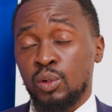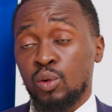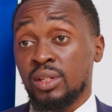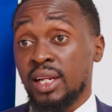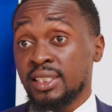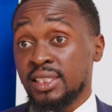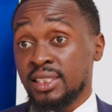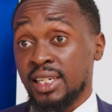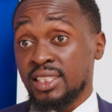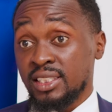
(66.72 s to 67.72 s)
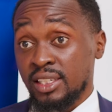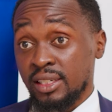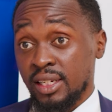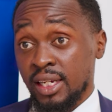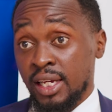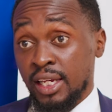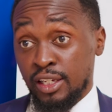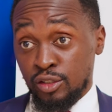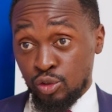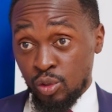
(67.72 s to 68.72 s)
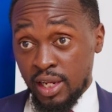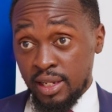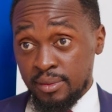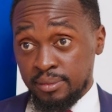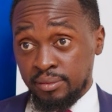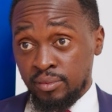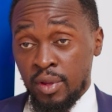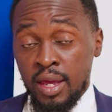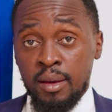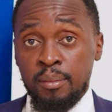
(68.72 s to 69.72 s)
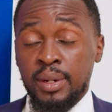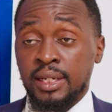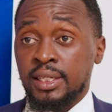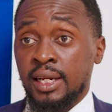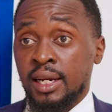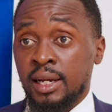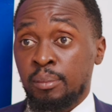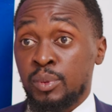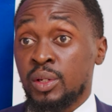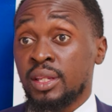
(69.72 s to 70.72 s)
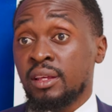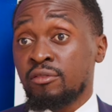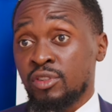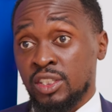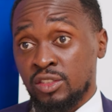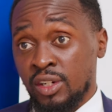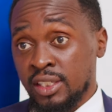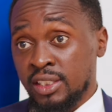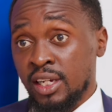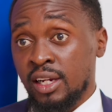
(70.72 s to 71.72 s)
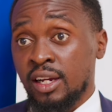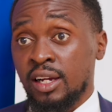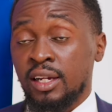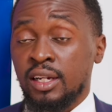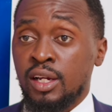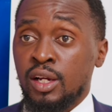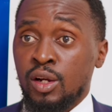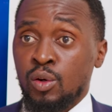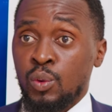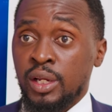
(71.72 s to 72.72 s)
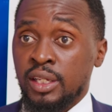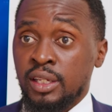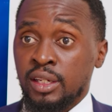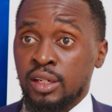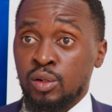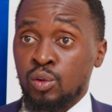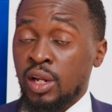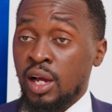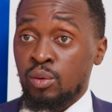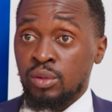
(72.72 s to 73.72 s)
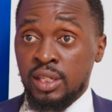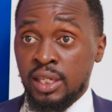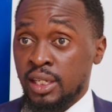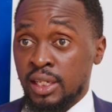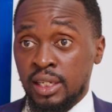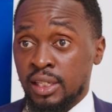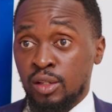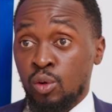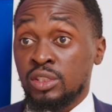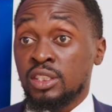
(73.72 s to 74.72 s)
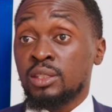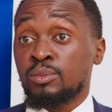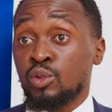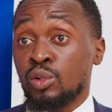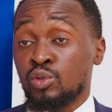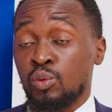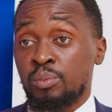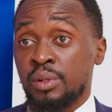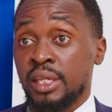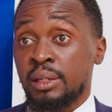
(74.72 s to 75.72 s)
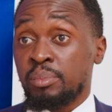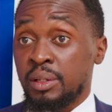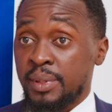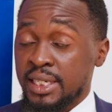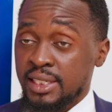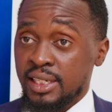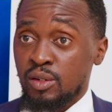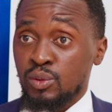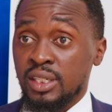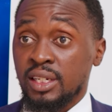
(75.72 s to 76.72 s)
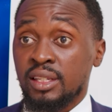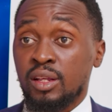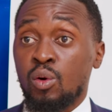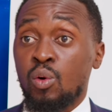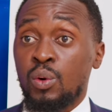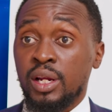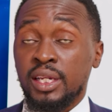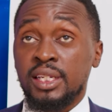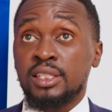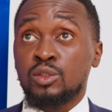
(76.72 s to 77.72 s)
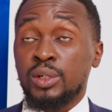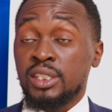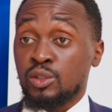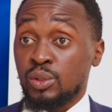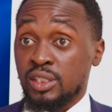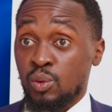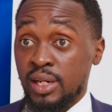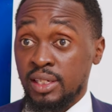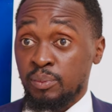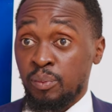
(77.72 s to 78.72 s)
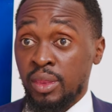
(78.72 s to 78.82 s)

got the license last year in July, but building the infrastructure, working on how the whole system is going to be implemented. We started the whole work in 2021.